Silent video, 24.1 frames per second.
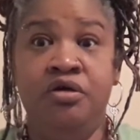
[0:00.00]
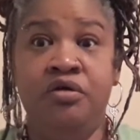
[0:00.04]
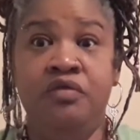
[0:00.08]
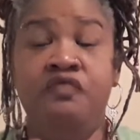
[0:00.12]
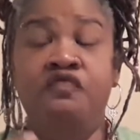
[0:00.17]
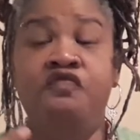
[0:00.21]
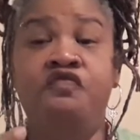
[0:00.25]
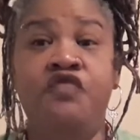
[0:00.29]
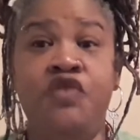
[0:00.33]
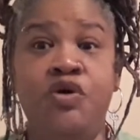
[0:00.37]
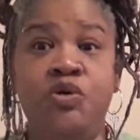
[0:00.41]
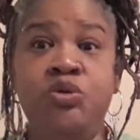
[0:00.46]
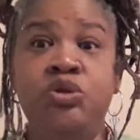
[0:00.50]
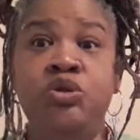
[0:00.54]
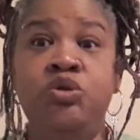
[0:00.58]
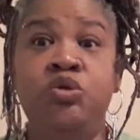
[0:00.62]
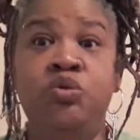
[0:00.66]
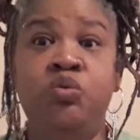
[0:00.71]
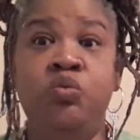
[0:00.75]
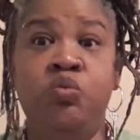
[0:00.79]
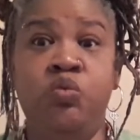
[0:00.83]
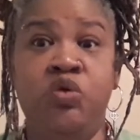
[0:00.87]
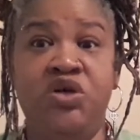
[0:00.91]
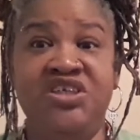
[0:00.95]
voodoo
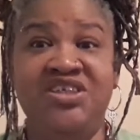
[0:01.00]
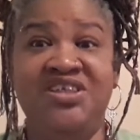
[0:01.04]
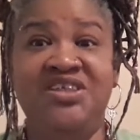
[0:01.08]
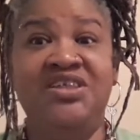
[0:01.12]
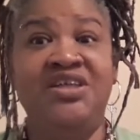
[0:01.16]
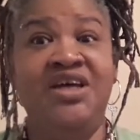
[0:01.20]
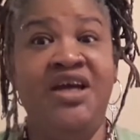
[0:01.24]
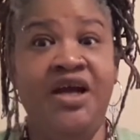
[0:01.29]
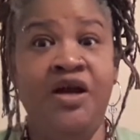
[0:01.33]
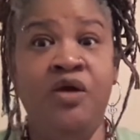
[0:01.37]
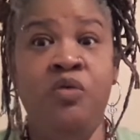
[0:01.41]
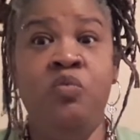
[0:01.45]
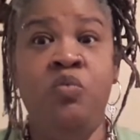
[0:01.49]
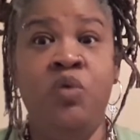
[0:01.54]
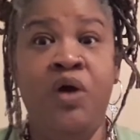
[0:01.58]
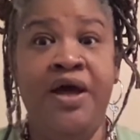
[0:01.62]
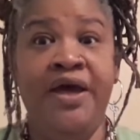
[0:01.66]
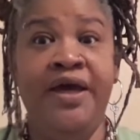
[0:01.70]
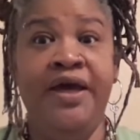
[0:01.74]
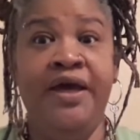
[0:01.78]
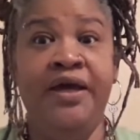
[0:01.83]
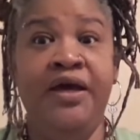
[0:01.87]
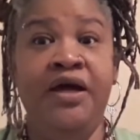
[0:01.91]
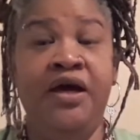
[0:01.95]
was their
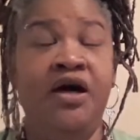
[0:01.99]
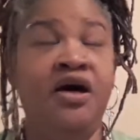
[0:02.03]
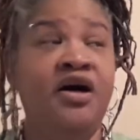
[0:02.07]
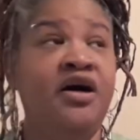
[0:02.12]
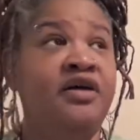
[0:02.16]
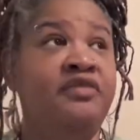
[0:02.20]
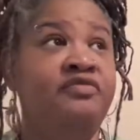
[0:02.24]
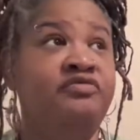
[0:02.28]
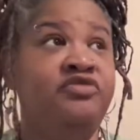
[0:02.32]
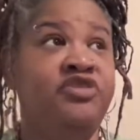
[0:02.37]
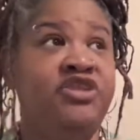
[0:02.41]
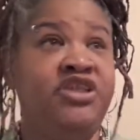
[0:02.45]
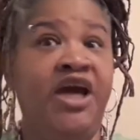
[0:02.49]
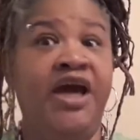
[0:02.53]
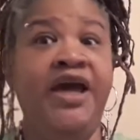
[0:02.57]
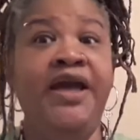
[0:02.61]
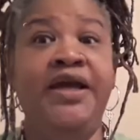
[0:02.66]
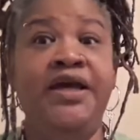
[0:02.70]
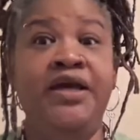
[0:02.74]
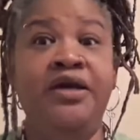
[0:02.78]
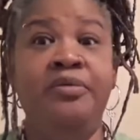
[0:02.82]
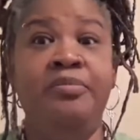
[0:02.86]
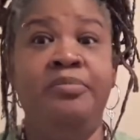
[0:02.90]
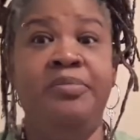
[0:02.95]
way of
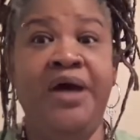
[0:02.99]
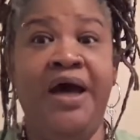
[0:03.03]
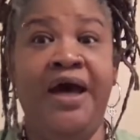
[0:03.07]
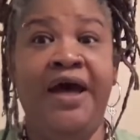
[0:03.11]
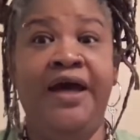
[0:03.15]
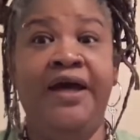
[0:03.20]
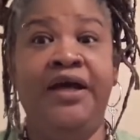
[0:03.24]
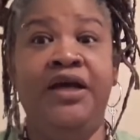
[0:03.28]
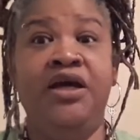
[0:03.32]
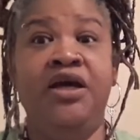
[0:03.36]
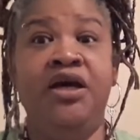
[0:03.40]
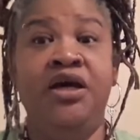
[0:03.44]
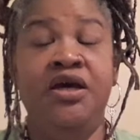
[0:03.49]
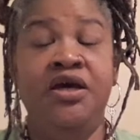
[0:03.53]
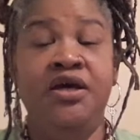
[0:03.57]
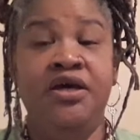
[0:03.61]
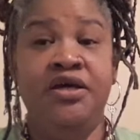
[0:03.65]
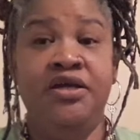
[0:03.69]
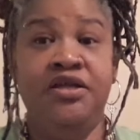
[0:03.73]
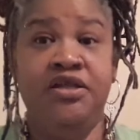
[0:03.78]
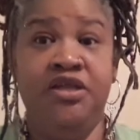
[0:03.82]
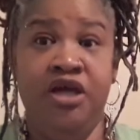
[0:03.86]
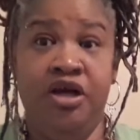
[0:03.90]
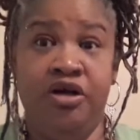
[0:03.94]
taking back
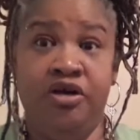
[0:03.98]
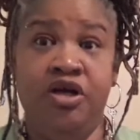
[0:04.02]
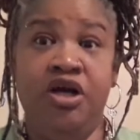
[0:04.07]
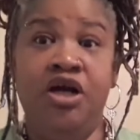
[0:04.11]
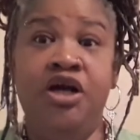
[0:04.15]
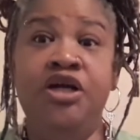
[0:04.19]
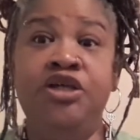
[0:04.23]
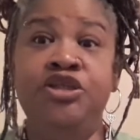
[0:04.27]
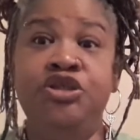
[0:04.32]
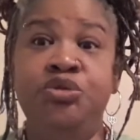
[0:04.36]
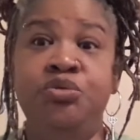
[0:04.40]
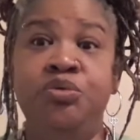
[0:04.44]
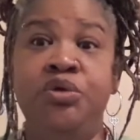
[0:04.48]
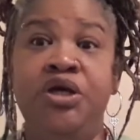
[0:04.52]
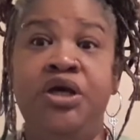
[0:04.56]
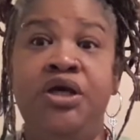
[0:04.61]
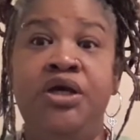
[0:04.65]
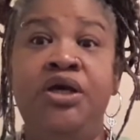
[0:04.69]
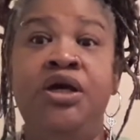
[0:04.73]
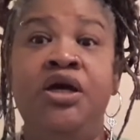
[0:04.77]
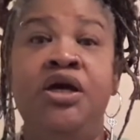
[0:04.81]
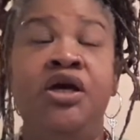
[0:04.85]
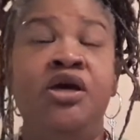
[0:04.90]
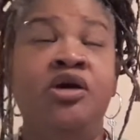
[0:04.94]
their country
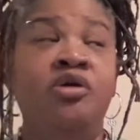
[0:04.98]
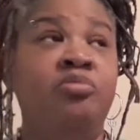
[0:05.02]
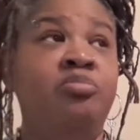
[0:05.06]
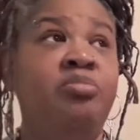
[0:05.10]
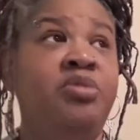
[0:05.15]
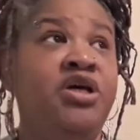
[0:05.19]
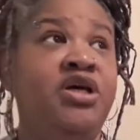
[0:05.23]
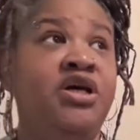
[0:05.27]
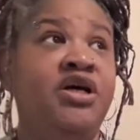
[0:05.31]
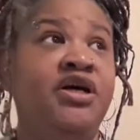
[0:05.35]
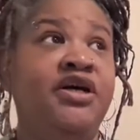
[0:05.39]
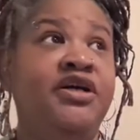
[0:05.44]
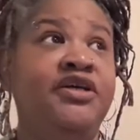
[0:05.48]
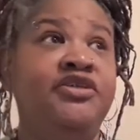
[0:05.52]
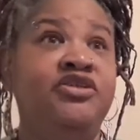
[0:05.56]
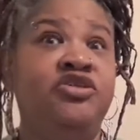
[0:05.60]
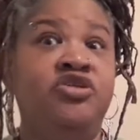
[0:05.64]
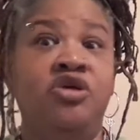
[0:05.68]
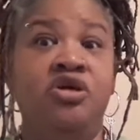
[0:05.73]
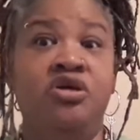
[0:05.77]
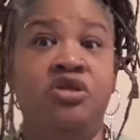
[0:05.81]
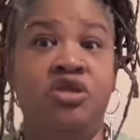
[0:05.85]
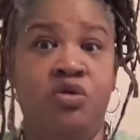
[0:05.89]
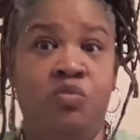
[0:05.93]
because
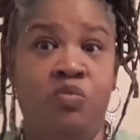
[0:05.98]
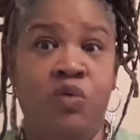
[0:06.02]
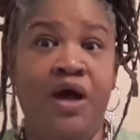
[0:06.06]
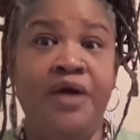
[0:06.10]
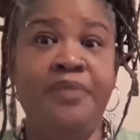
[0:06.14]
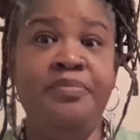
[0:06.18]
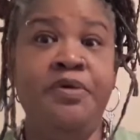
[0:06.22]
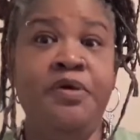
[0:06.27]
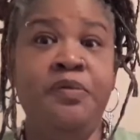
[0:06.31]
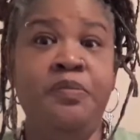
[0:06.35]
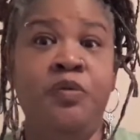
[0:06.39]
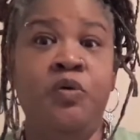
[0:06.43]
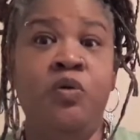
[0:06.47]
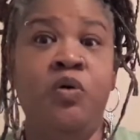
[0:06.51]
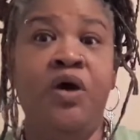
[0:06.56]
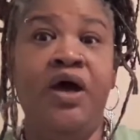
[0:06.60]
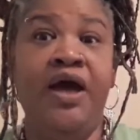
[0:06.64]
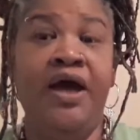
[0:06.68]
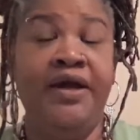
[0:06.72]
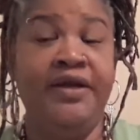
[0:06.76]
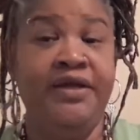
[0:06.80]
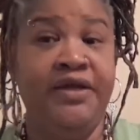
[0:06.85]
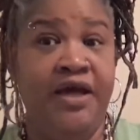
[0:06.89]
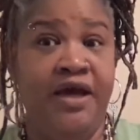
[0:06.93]
the white people
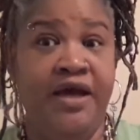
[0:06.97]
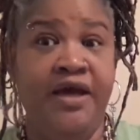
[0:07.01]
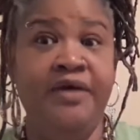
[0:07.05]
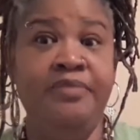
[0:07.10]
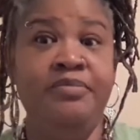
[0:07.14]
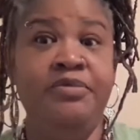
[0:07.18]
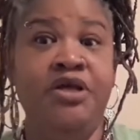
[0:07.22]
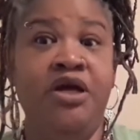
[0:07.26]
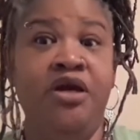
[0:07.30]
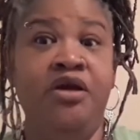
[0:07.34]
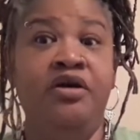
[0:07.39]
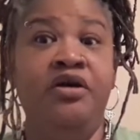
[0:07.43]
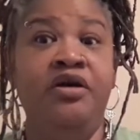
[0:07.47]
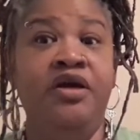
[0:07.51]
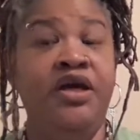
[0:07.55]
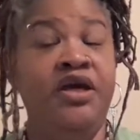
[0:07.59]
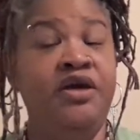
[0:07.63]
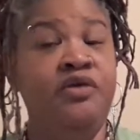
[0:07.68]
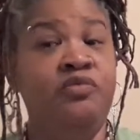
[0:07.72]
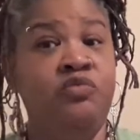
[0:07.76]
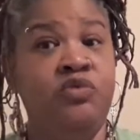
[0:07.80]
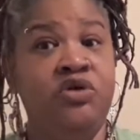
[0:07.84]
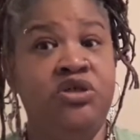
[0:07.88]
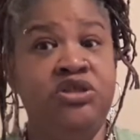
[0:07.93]
had came there
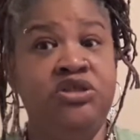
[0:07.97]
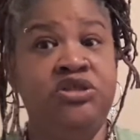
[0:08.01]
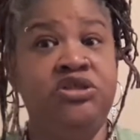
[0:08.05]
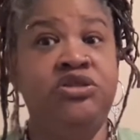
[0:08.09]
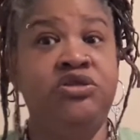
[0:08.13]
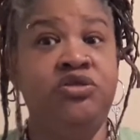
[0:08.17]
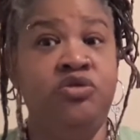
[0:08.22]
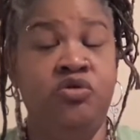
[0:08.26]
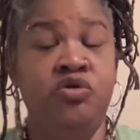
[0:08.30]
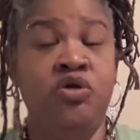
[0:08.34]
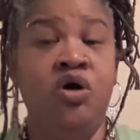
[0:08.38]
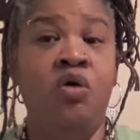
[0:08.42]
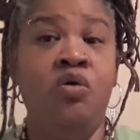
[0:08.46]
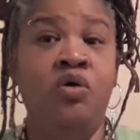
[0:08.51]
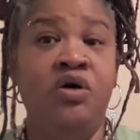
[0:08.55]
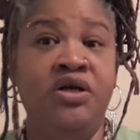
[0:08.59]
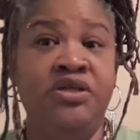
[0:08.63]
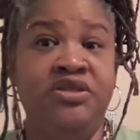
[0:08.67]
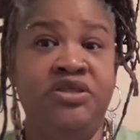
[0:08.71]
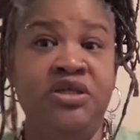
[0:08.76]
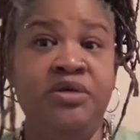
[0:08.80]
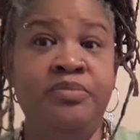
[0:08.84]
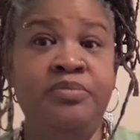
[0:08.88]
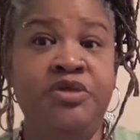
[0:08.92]
and was, you know,
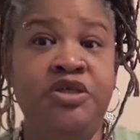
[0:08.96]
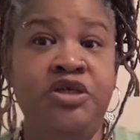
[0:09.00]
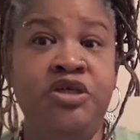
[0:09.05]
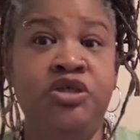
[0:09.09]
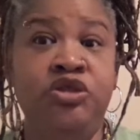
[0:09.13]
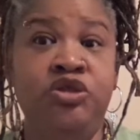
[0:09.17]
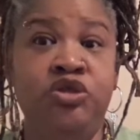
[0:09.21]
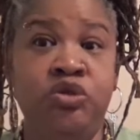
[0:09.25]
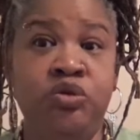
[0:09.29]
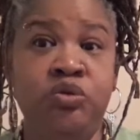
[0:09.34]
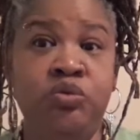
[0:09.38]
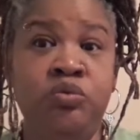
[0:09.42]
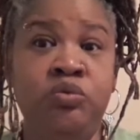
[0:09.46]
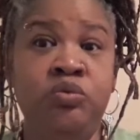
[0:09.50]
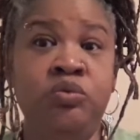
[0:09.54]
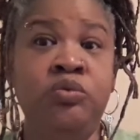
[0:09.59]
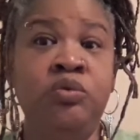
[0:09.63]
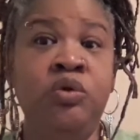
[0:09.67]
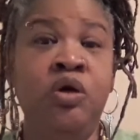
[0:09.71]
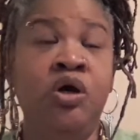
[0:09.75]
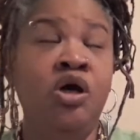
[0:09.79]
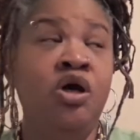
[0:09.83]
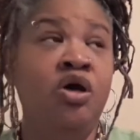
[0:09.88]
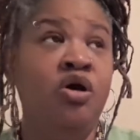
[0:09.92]
attempting to
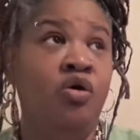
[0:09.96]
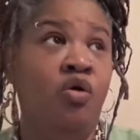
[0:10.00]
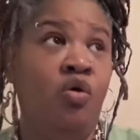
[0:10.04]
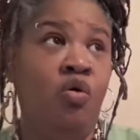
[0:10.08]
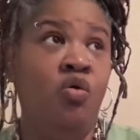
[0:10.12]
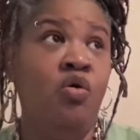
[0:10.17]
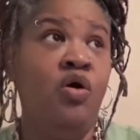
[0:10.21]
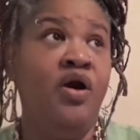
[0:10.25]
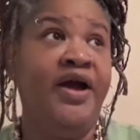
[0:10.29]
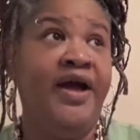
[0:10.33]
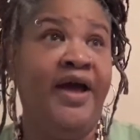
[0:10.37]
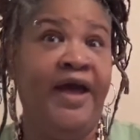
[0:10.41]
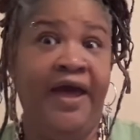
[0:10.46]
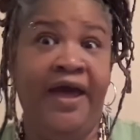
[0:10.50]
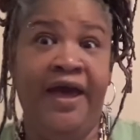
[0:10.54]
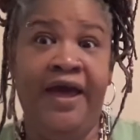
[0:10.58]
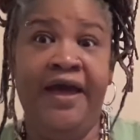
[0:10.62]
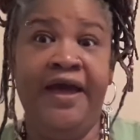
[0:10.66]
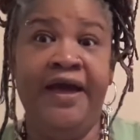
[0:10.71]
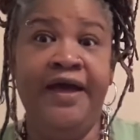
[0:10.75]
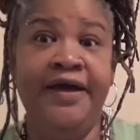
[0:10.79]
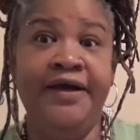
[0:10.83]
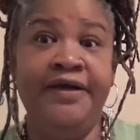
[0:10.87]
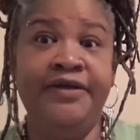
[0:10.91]
or
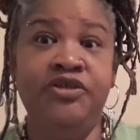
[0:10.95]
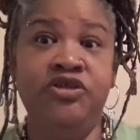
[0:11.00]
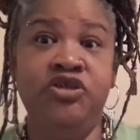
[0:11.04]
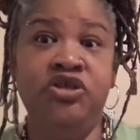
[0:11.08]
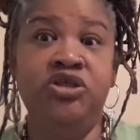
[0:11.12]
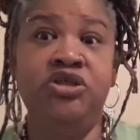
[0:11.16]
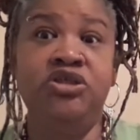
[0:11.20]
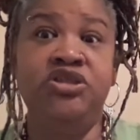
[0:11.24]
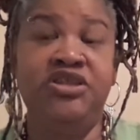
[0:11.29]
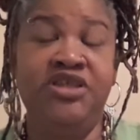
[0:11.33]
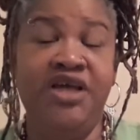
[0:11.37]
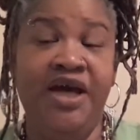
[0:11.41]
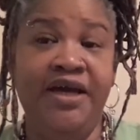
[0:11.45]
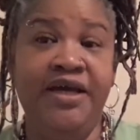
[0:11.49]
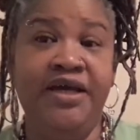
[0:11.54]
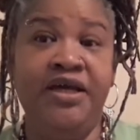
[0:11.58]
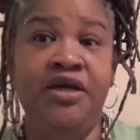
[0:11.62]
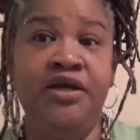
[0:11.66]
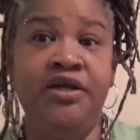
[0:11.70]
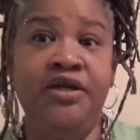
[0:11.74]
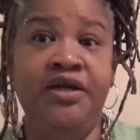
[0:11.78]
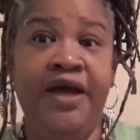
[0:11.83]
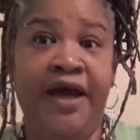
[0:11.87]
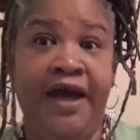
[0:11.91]
had
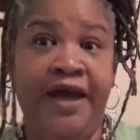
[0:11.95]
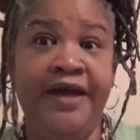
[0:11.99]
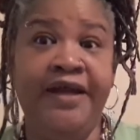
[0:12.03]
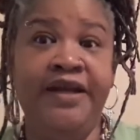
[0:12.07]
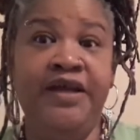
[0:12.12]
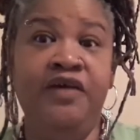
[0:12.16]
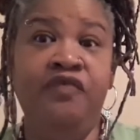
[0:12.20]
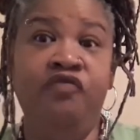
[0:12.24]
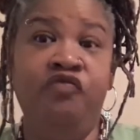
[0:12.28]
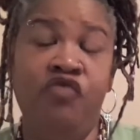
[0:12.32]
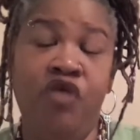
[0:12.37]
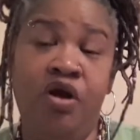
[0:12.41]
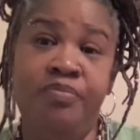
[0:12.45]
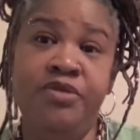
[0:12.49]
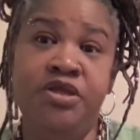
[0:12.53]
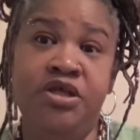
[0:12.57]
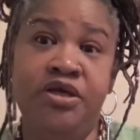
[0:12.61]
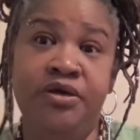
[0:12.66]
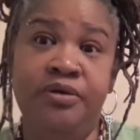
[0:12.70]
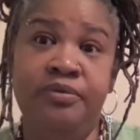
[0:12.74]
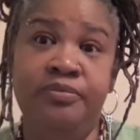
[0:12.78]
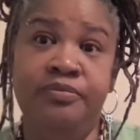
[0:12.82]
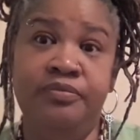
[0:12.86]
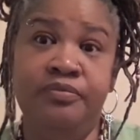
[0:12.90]
taken Haiti from
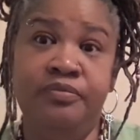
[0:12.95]
them,